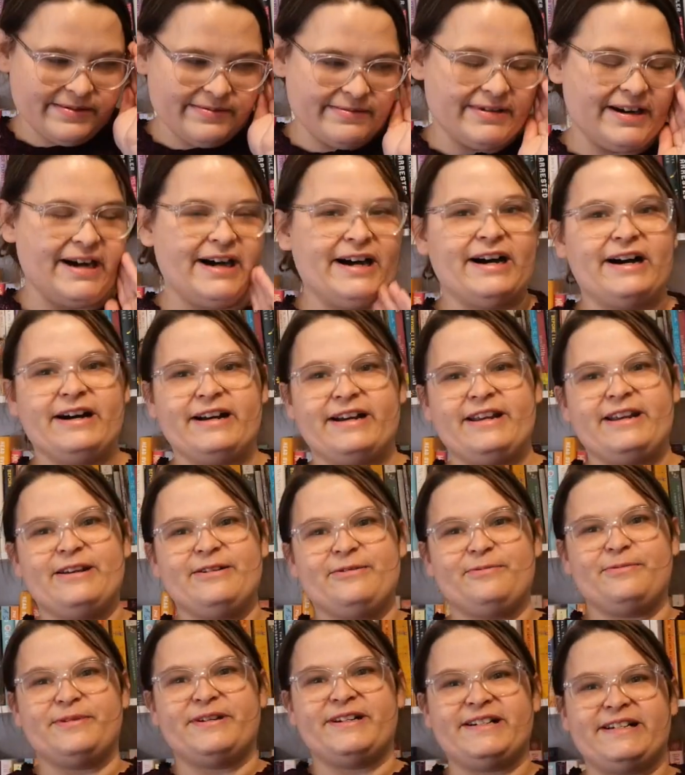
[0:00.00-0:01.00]
what
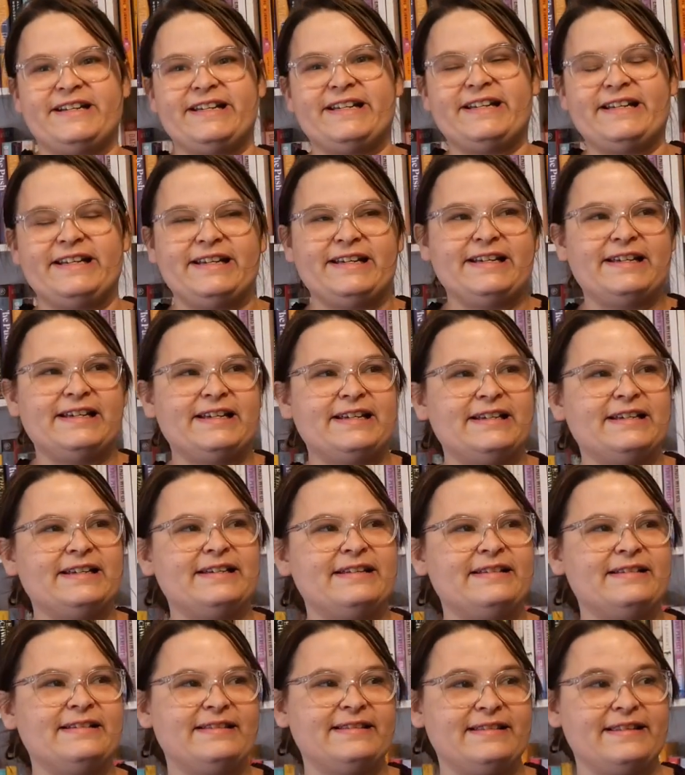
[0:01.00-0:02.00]
audiobook
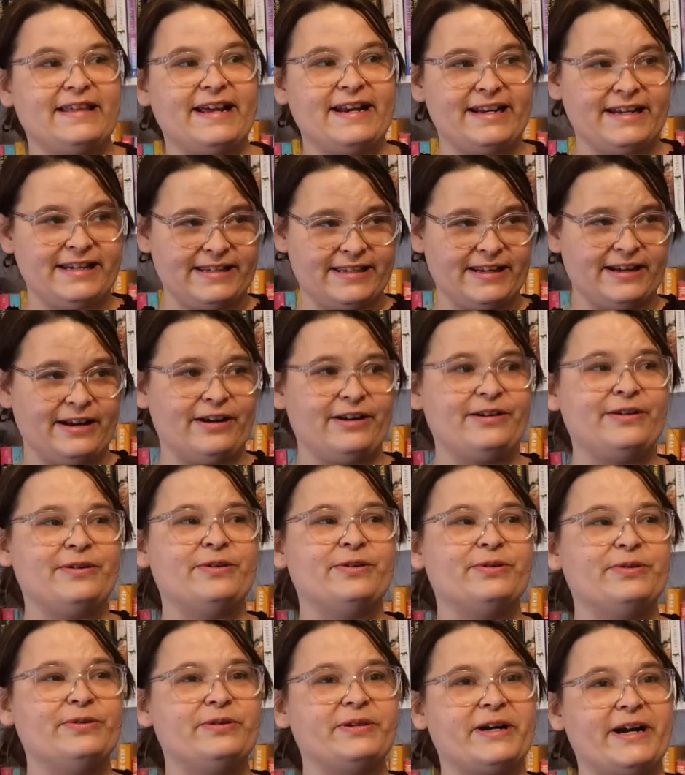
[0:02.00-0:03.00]
that is on
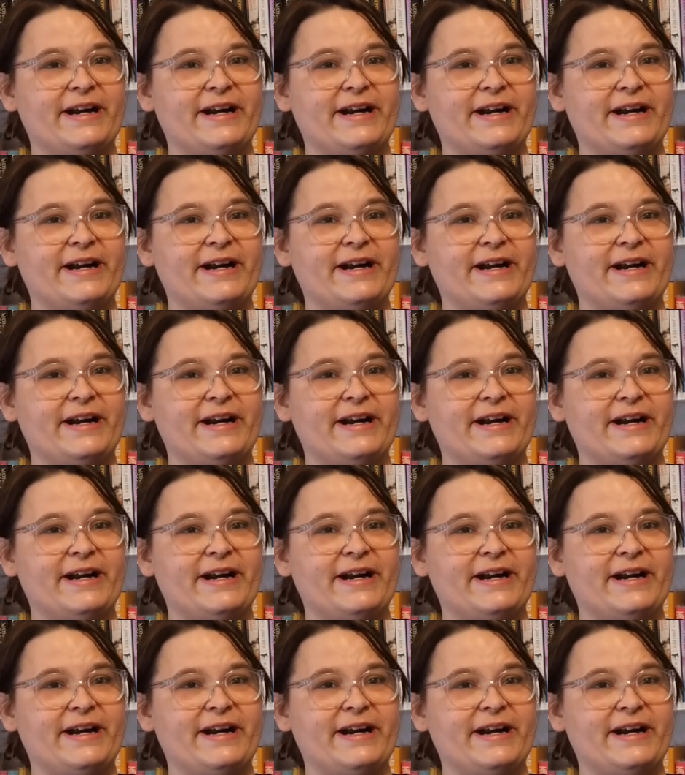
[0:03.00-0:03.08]
hold